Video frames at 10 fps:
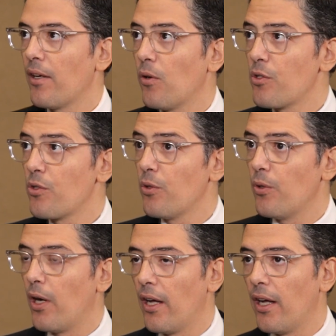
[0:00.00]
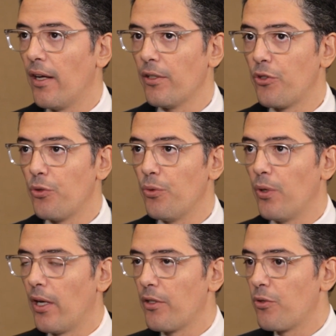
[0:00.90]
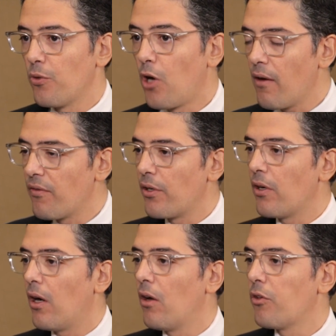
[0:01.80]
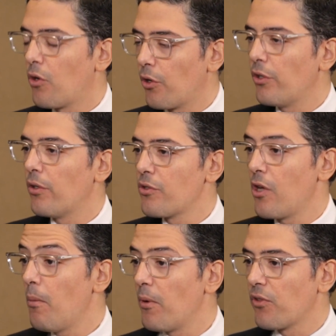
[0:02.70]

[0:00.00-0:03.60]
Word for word: and also to cover all the some